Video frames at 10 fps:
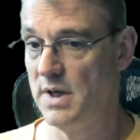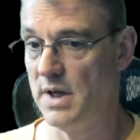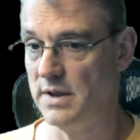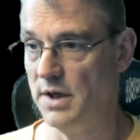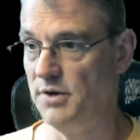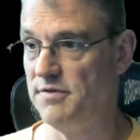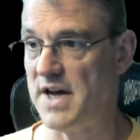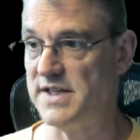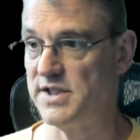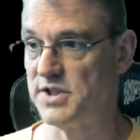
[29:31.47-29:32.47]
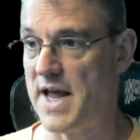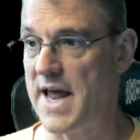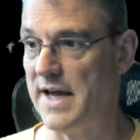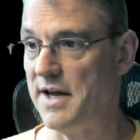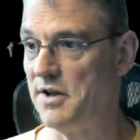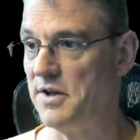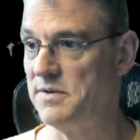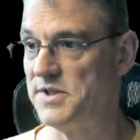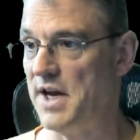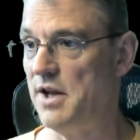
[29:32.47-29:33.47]
little devices hanging on the
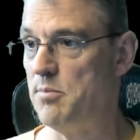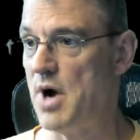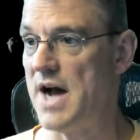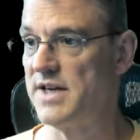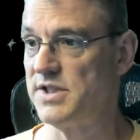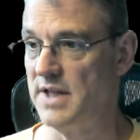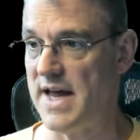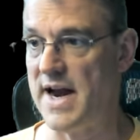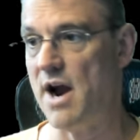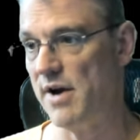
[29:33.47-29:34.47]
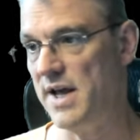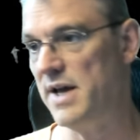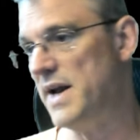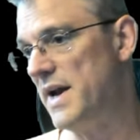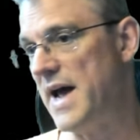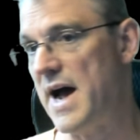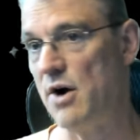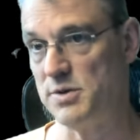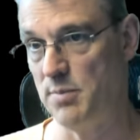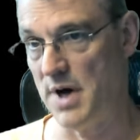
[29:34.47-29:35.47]
side of the box to let air in and
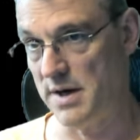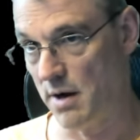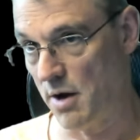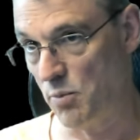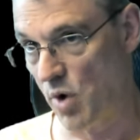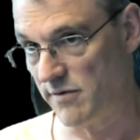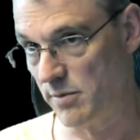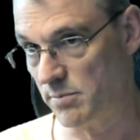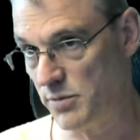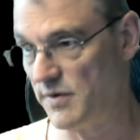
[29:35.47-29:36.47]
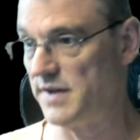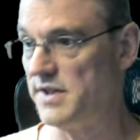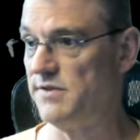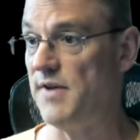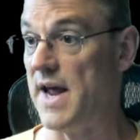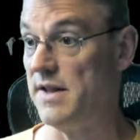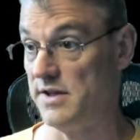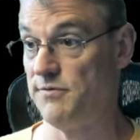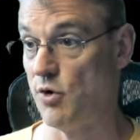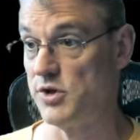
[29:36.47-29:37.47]
out. But on one of them, you've got this fan
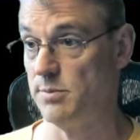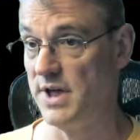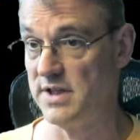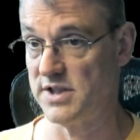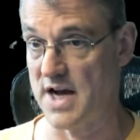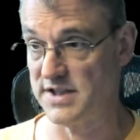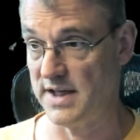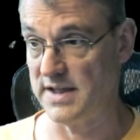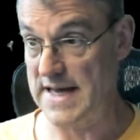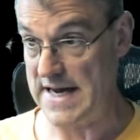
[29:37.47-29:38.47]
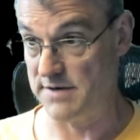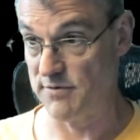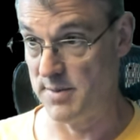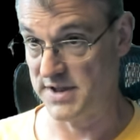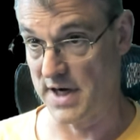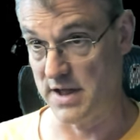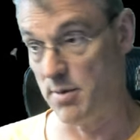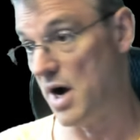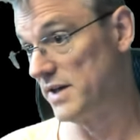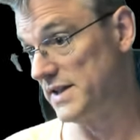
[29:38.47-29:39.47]
that's forcibly exhausting the heat from inside the
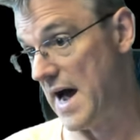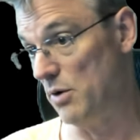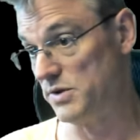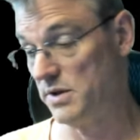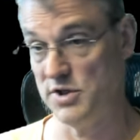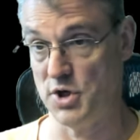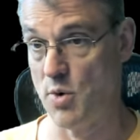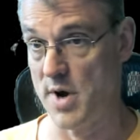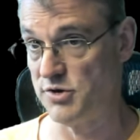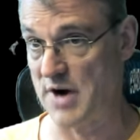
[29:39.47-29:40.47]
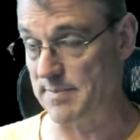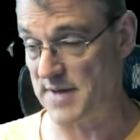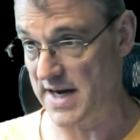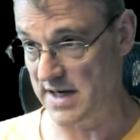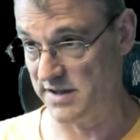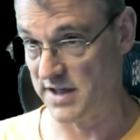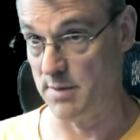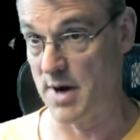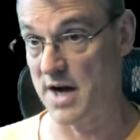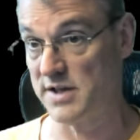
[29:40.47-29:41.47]
box out because you don't want to trap that heat inside the
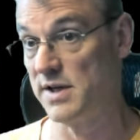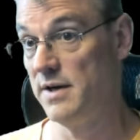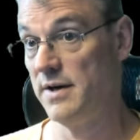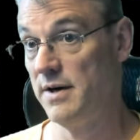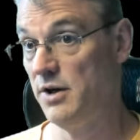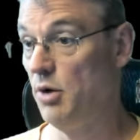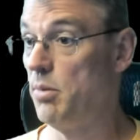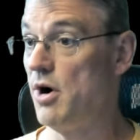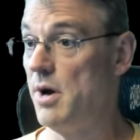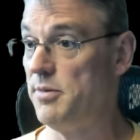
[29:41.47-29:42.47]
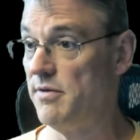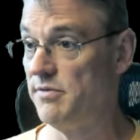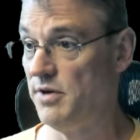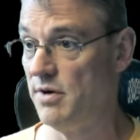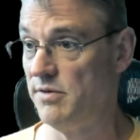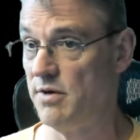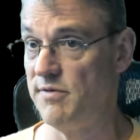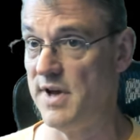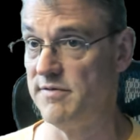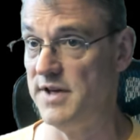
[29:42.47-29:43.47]
box. You'll burn up your, your, your
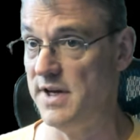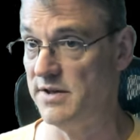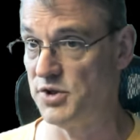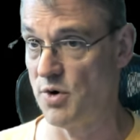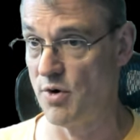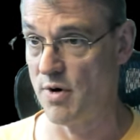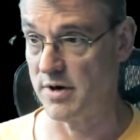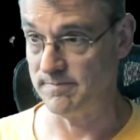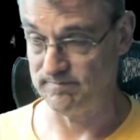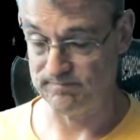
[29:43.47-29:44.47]
VFD in short order.